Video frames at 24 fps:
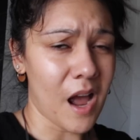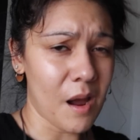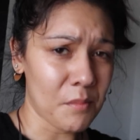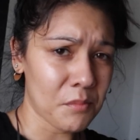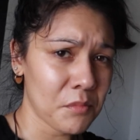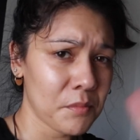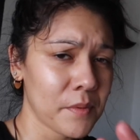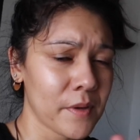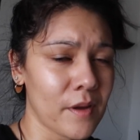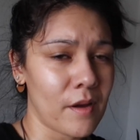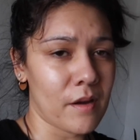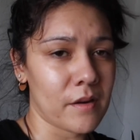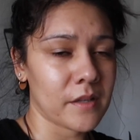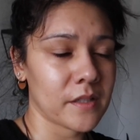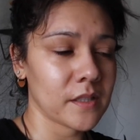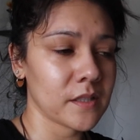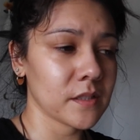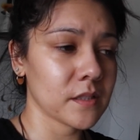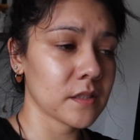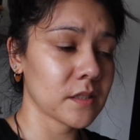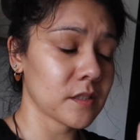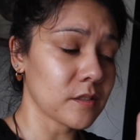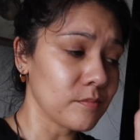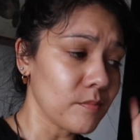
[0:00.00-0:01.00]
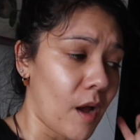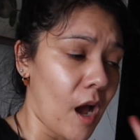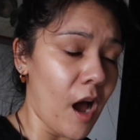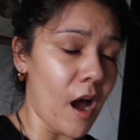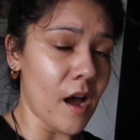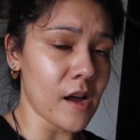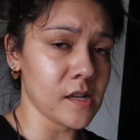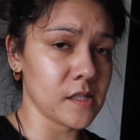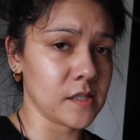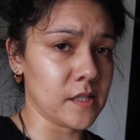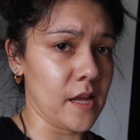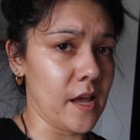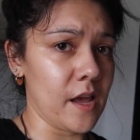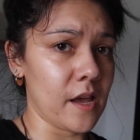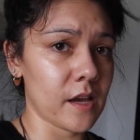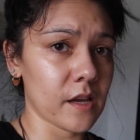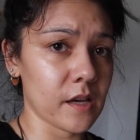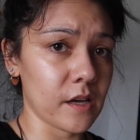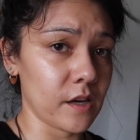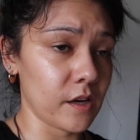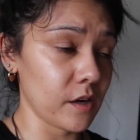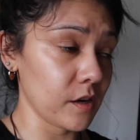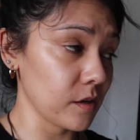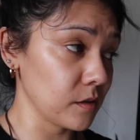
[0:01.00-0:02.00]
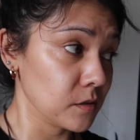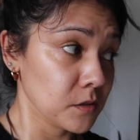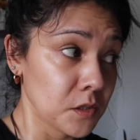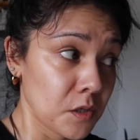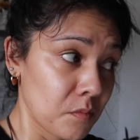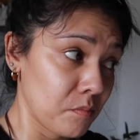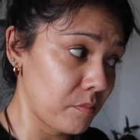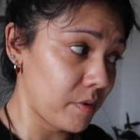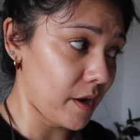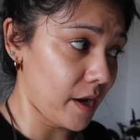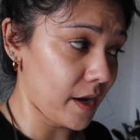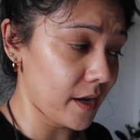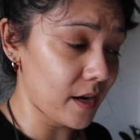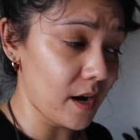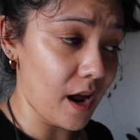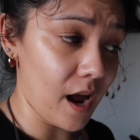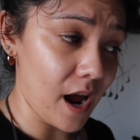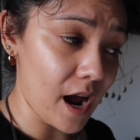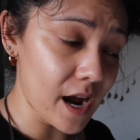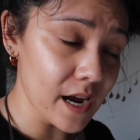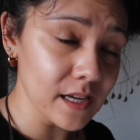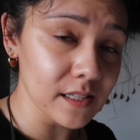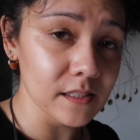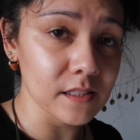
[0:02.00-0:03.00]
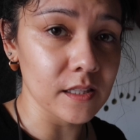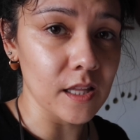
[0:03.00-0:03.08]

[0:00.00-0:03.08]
gonna be honest, hot take here, but I